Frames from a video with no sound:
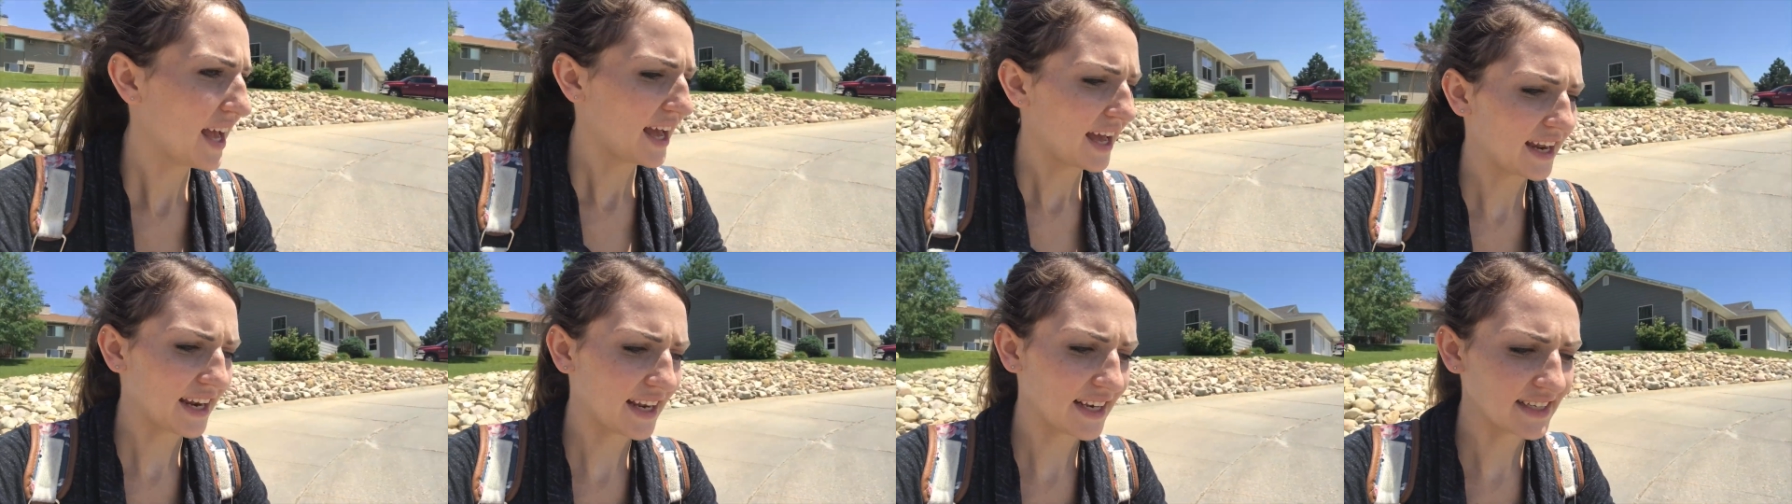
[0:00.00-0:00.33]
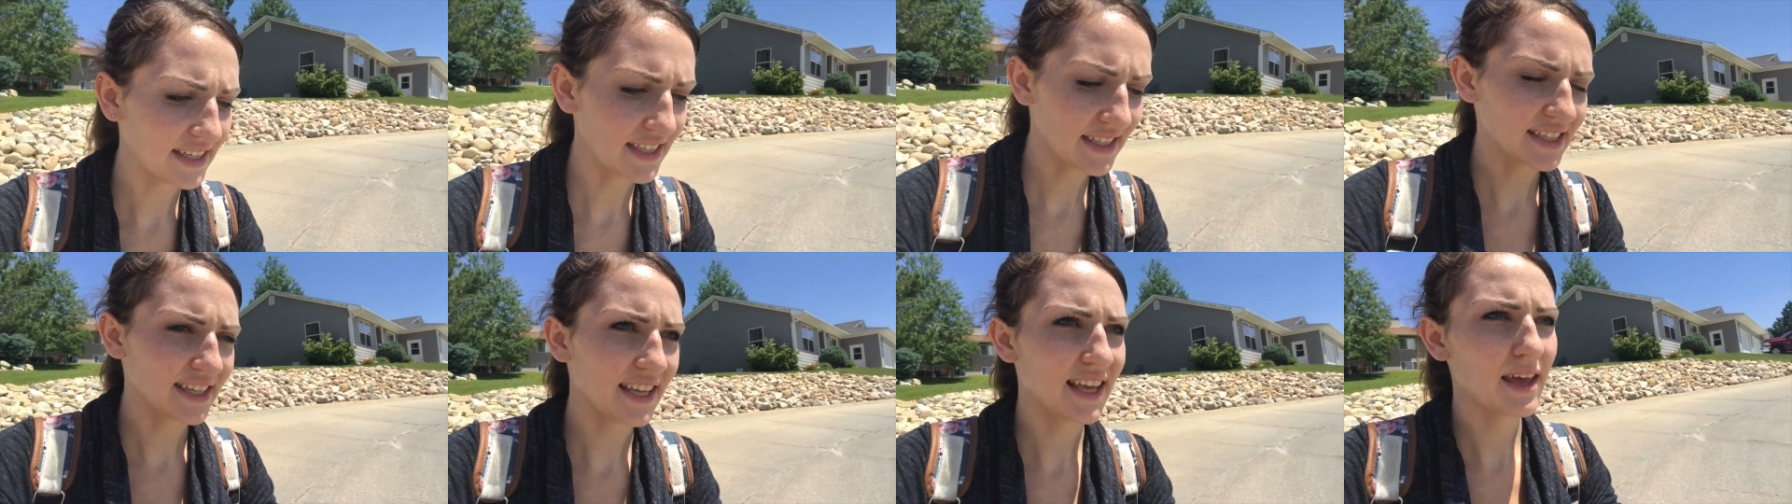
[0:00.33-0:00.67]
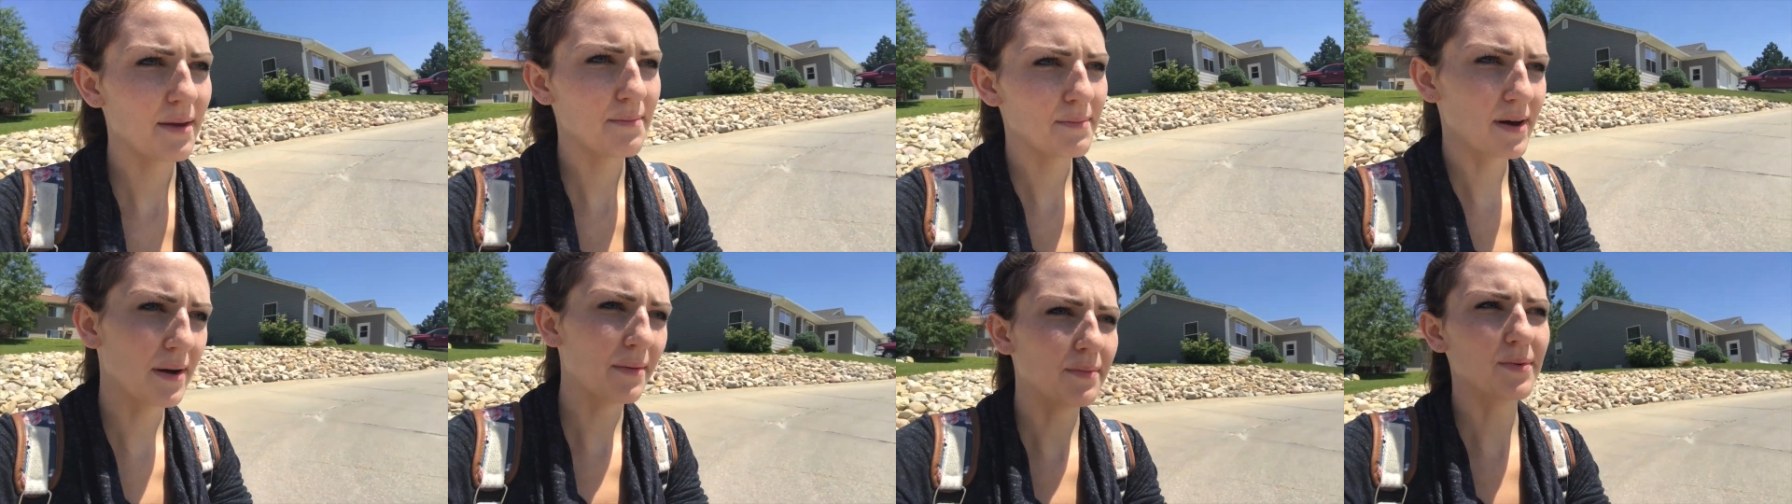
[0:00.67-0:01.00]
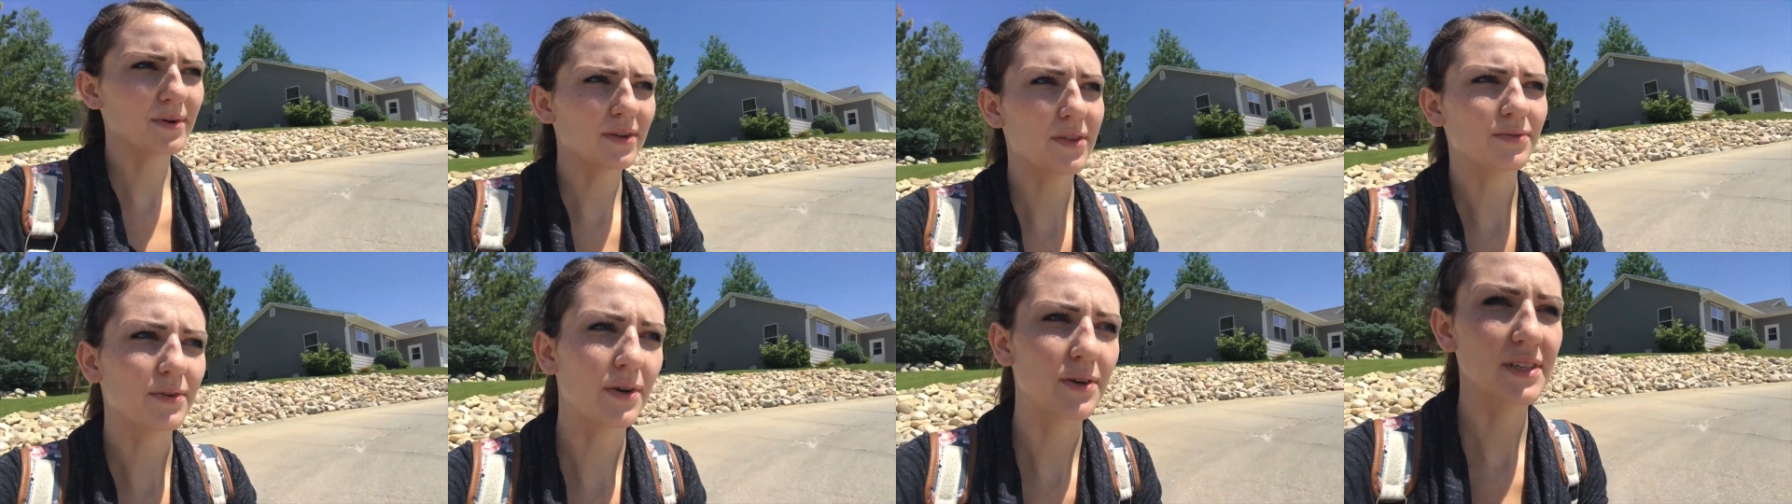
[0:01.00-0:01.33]
and I didn't keep up
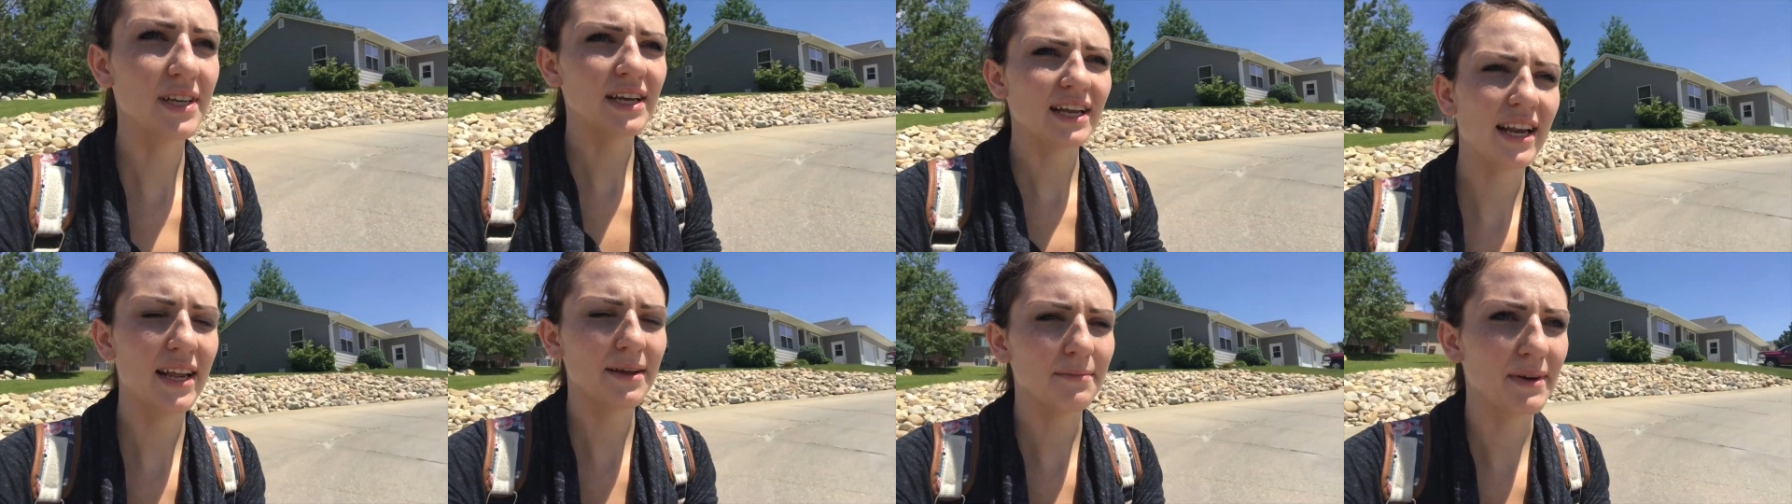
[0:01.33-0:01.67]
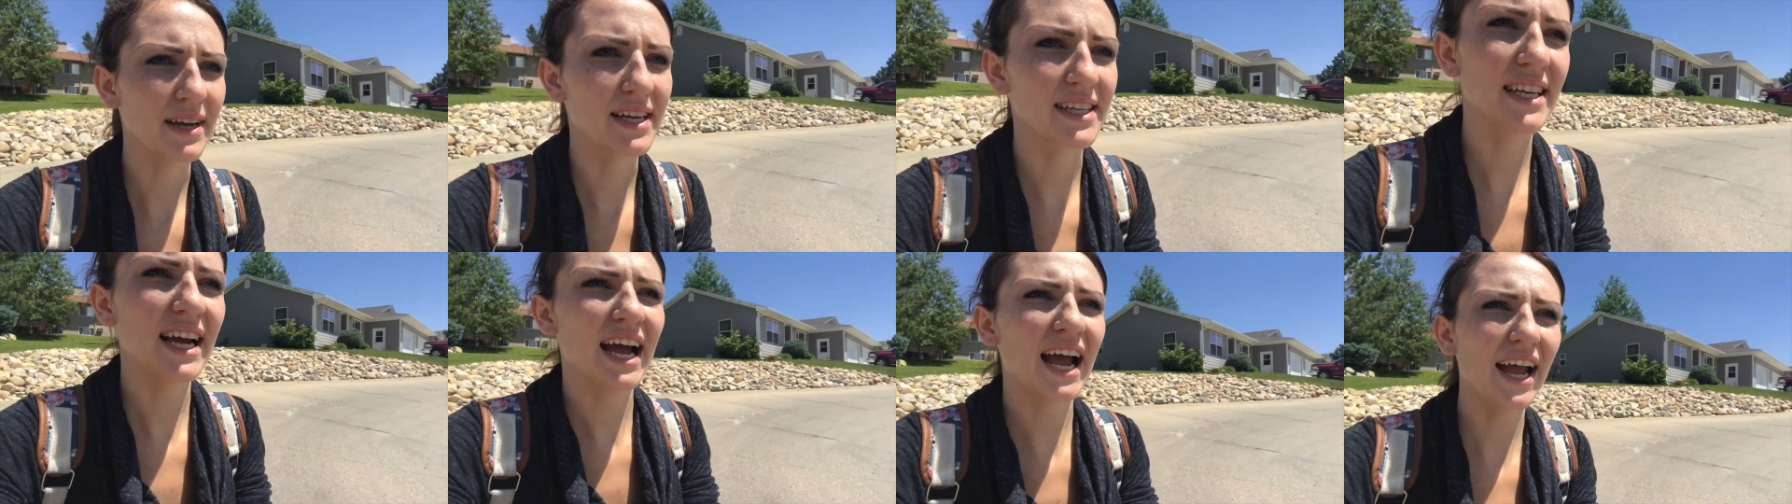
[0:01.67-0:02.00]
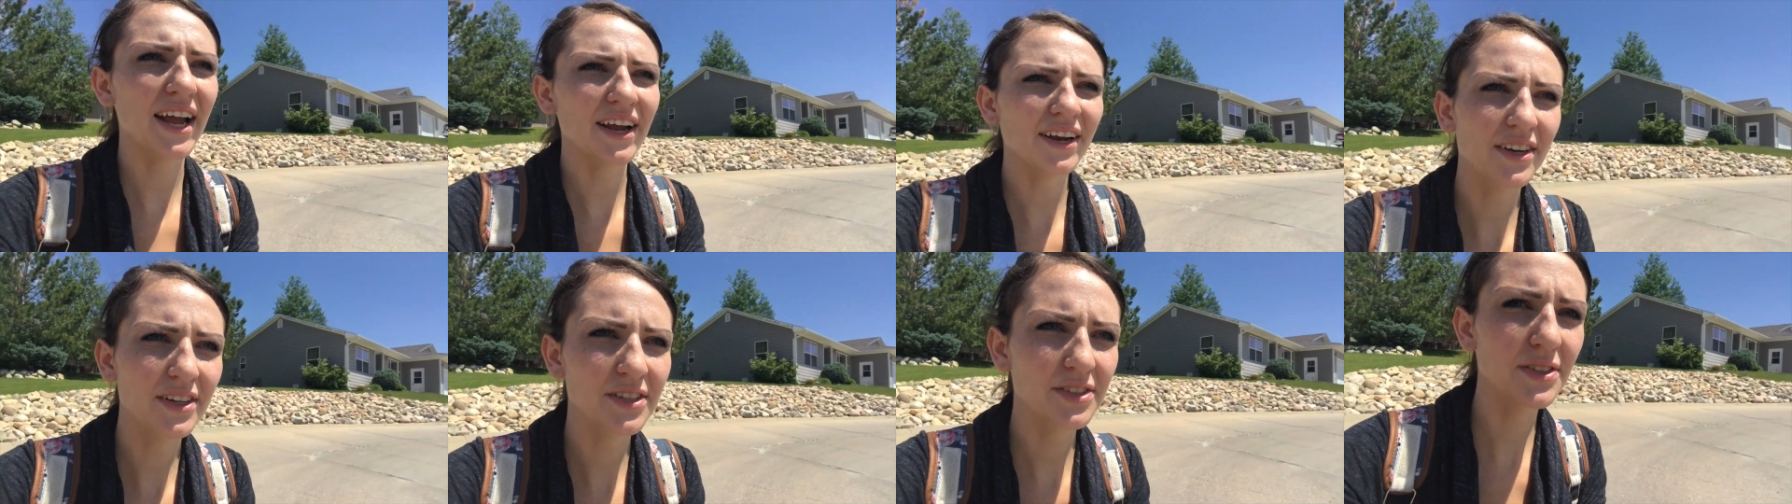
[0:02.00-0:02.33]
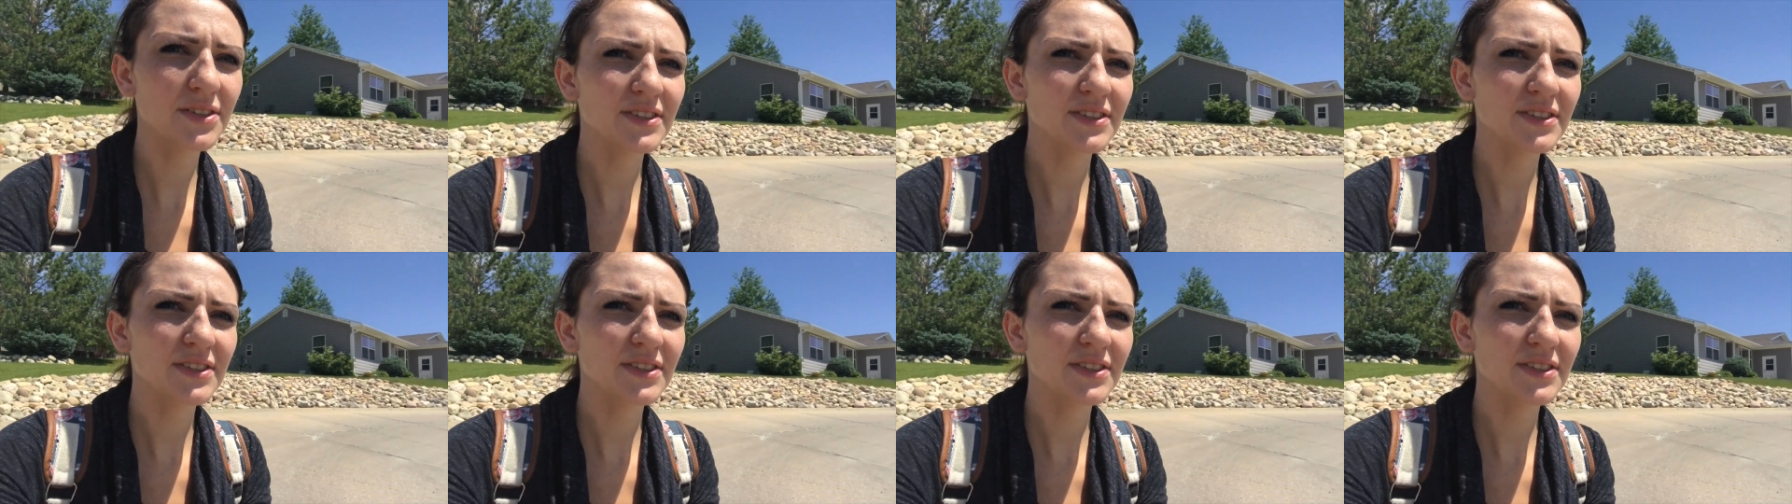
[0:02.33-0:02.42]
with rotating my tires